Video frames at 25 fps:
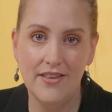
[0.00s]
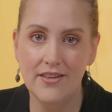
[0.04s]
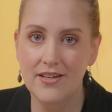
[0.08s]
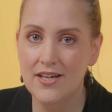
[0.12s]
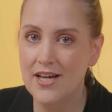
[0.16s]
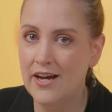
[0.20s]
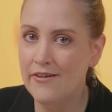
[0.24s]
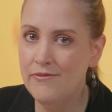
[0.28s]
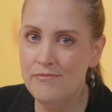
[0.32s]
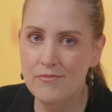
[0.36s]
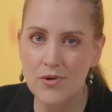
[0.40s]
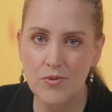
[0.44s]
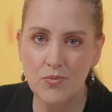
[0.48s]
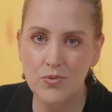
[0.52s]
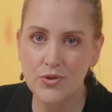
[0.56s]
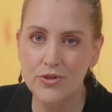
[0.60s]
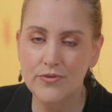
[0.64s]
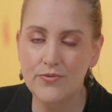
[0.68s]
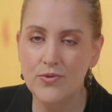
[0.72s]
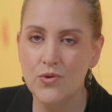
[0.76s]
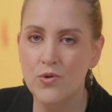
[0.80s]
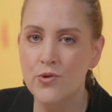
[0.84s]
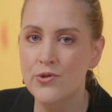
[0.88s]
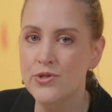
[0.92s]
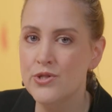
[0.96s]
and the government was
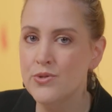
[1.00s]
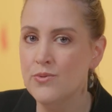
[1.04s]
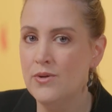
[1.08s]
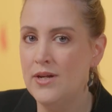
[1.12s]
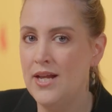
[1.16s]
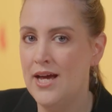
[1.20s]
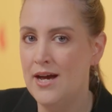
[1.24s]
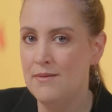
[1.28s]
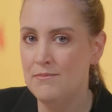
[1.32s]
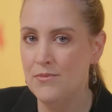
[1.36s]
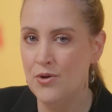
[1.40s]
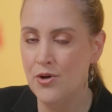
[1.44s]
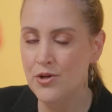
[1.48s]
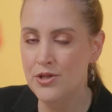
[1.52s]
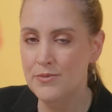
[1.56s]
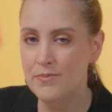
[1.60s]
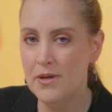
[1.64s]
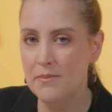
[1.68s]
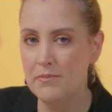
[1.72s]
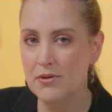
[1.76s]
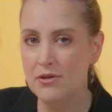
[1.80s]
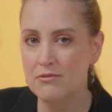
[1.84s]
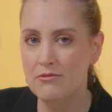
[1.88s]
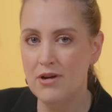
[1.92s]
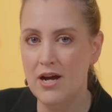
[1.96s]
forced to allow most
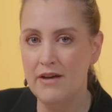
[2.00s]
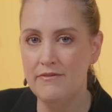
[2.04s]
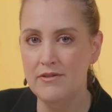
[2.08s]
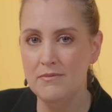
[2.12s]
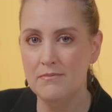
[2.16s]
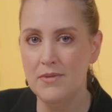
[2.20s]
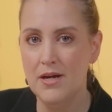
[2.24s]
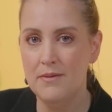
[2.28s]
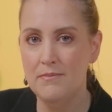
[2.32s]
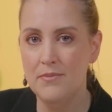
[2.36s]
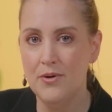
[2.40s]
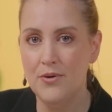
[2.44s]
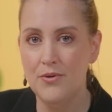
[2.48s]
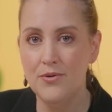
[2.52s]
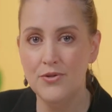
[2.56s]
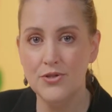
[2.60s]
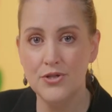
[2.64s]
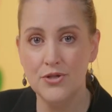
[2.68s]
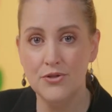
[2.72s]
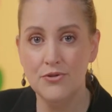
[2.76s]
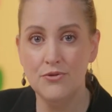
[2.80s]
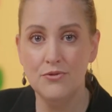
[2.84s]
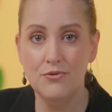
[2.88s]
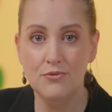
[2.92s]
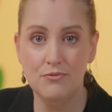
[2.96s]
people arriving by boat
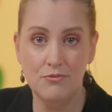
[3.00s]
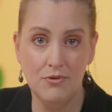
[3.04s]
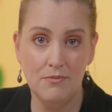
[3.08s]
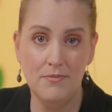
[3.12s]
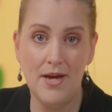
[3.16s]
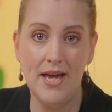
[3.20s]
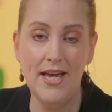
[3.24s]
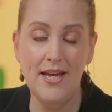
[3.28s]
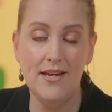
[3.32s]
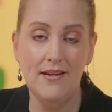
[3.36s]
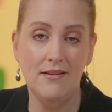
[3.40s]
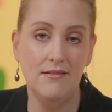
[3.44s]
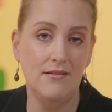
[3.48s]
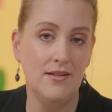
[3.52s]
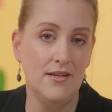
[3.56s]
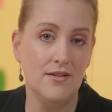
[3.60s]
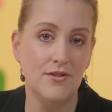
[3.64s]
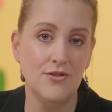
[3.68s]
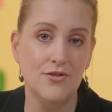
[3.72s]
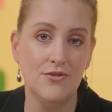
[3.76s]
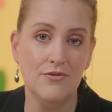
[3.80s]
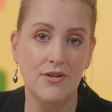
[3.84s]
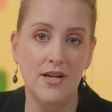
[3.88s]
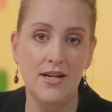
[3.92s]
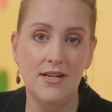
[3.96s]
to remain in
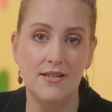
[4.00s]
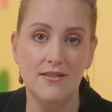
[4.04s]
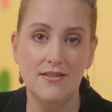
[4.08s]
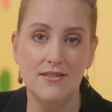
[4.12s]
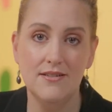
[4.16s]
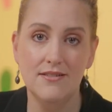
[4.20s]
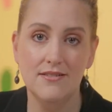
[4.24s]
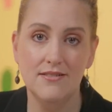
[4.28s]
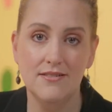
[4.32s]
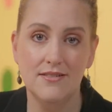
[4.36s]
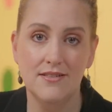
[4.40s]
Australia.